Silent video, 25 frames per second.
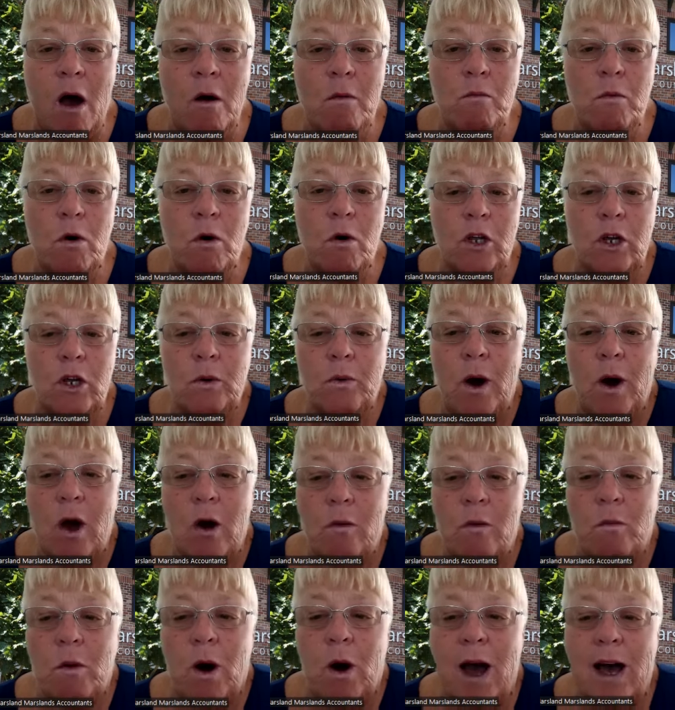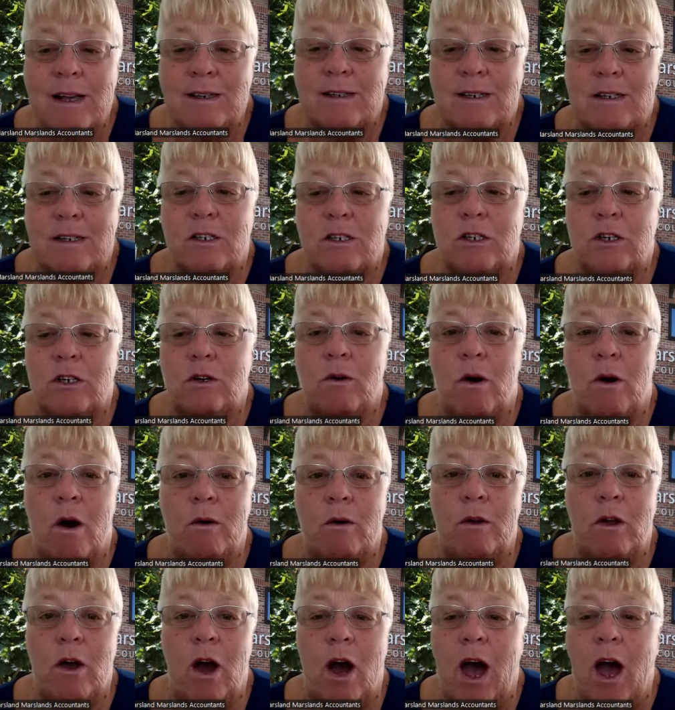And what you own, what assets do you
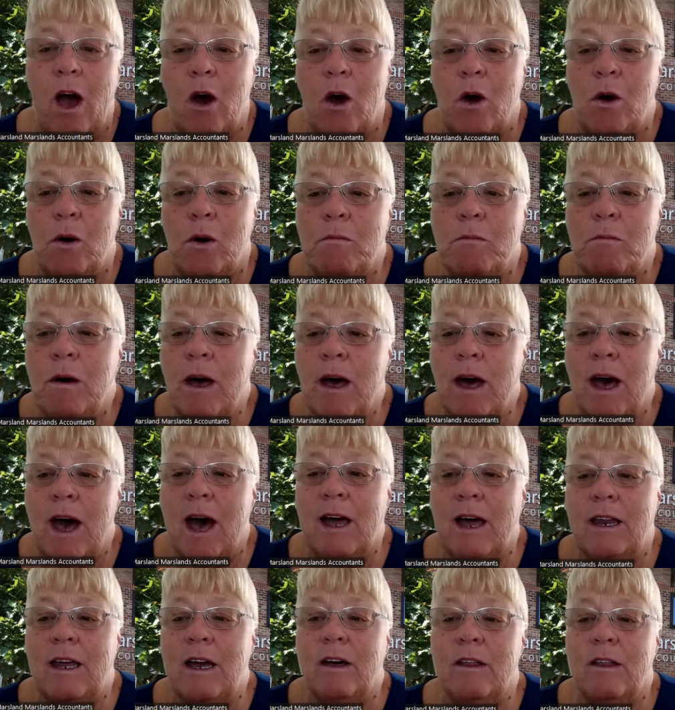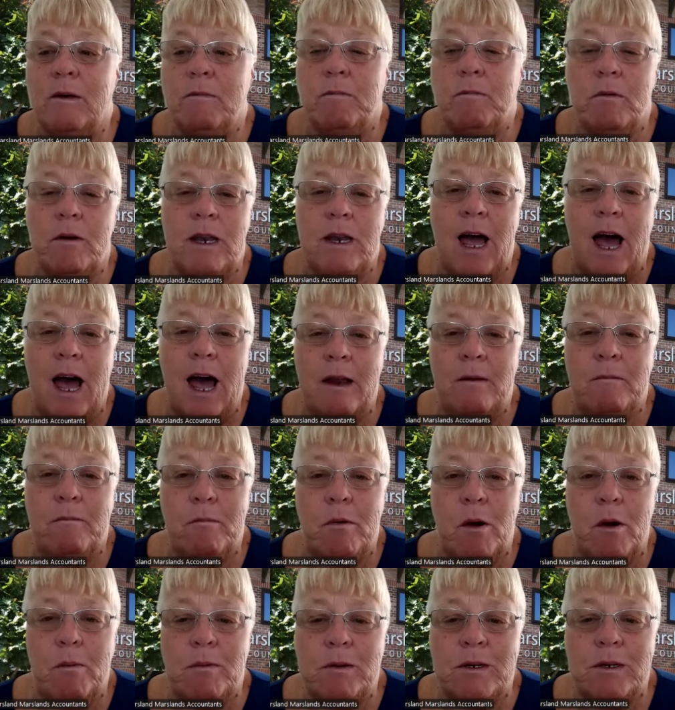own? Your home, any other
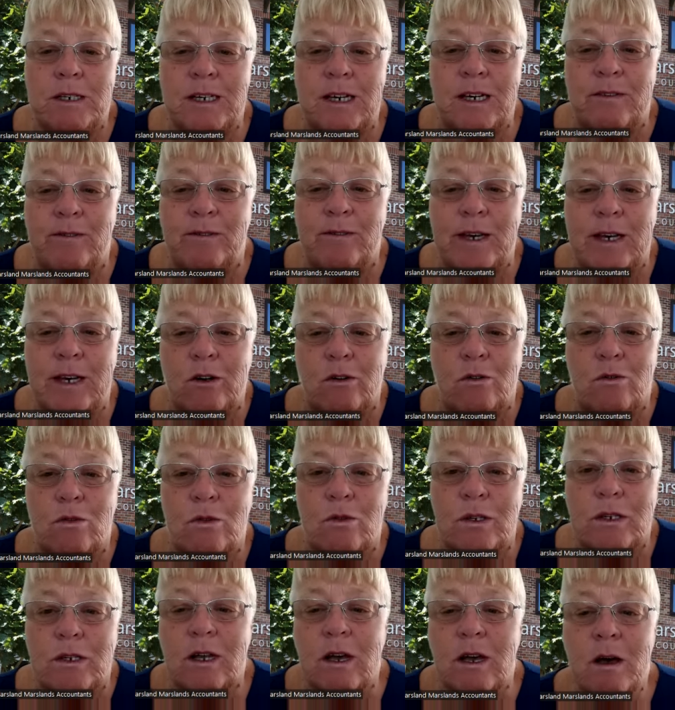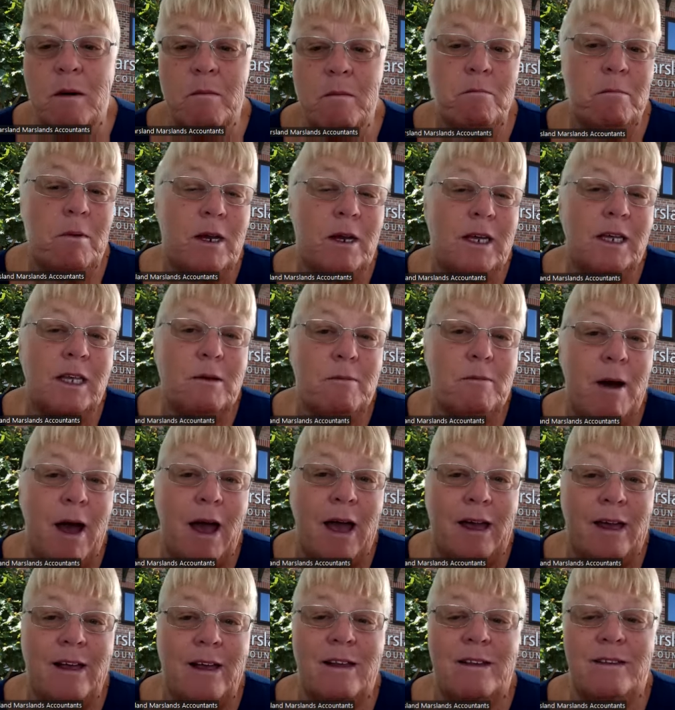land, property, vehicles, money in the
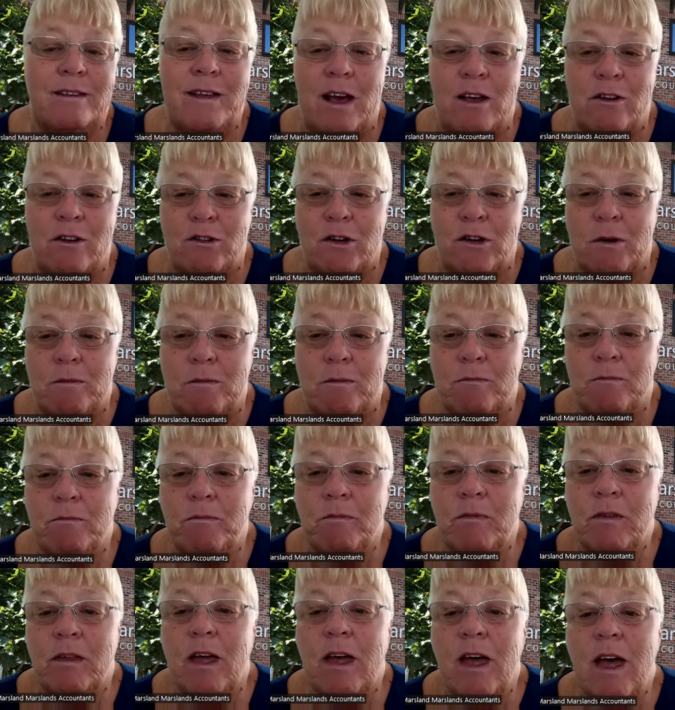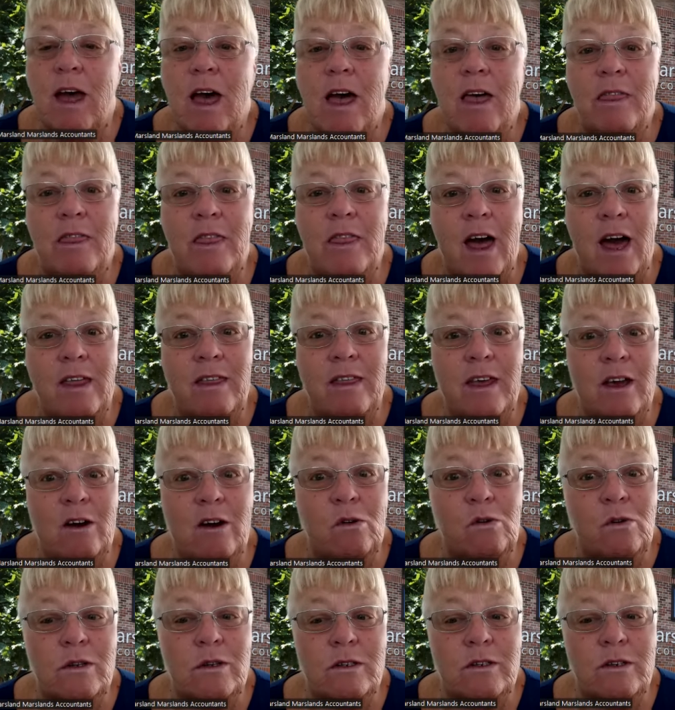bank, etc. Then they
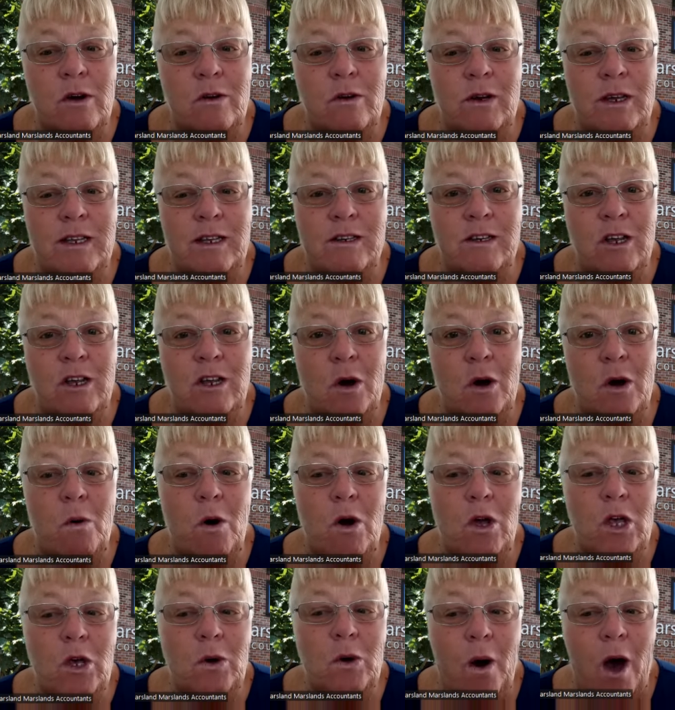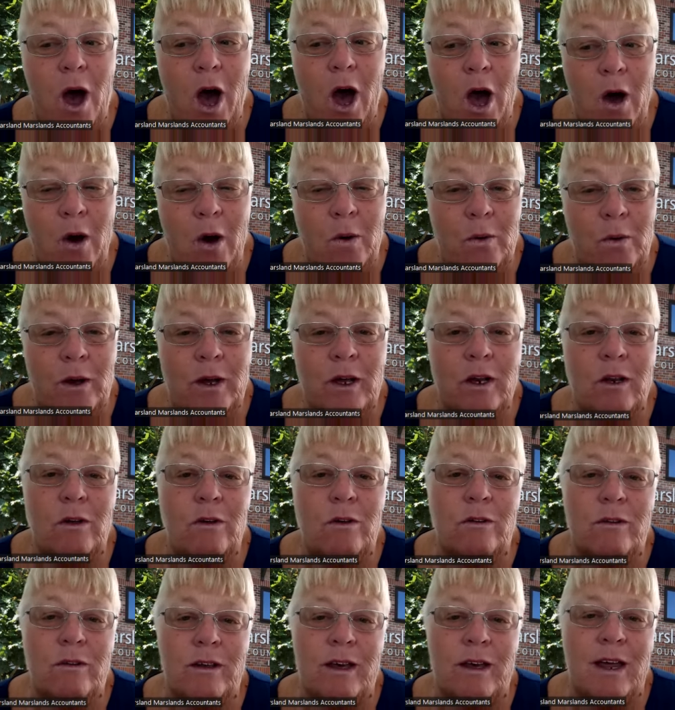also need to know what you owe,
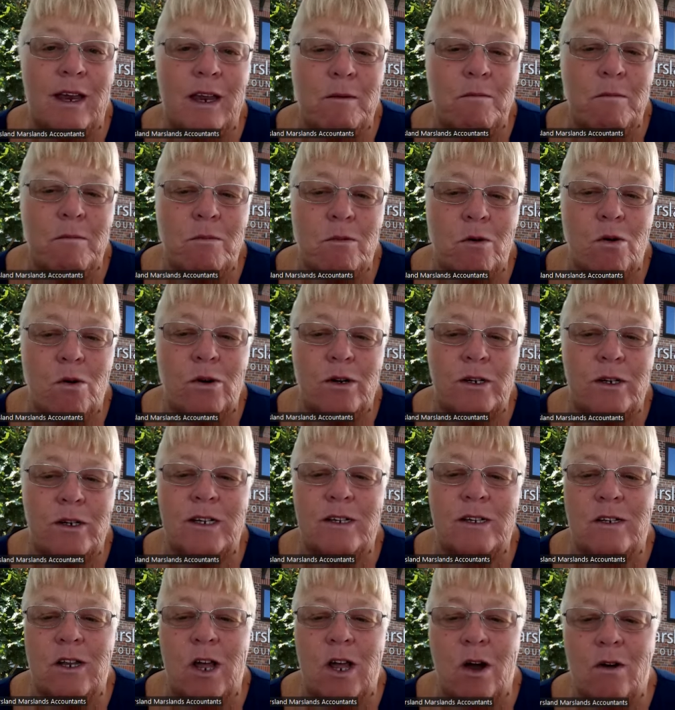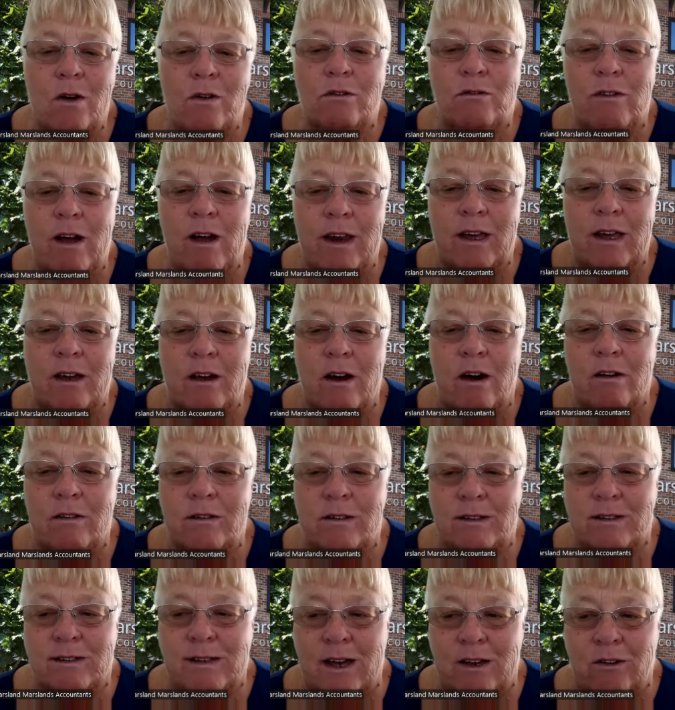including any mortgages, loans, credit
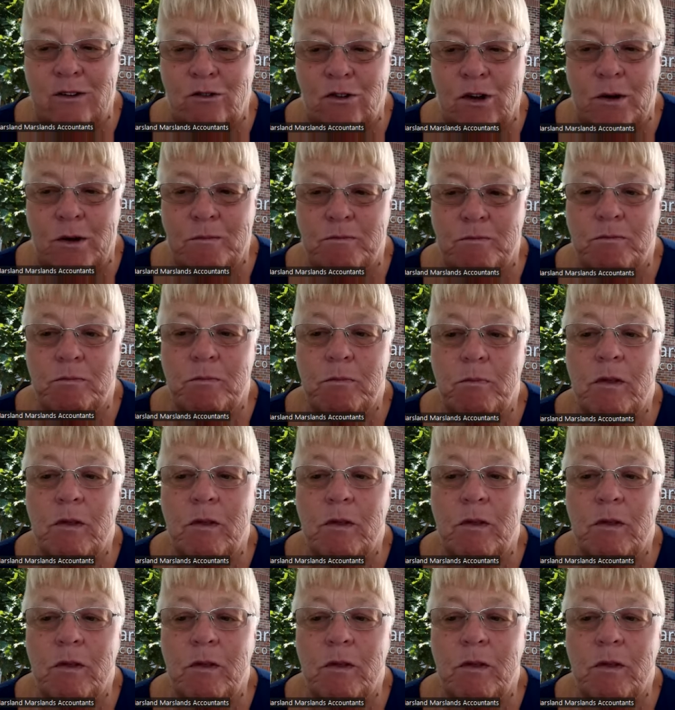cards, etc.